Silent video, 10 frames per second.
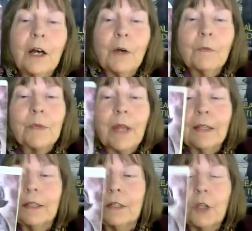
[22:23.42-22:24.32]

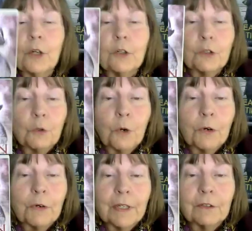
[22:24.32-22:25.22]
And this is her
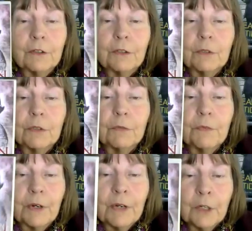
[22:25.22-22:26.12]
story, and she was a
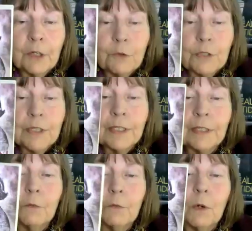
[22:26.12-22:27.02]
very
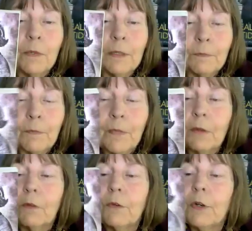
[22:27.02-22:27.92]
interesting woman,
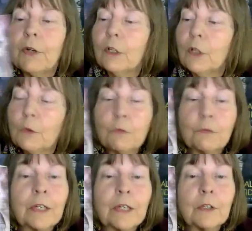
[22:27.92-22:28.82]
very close
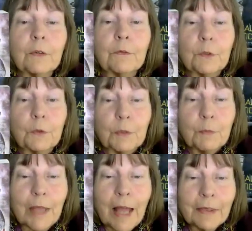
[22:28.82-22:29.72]
friend of
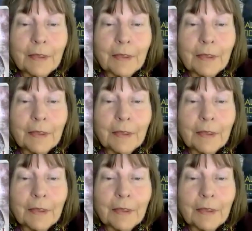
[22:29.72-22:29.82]
Susan B.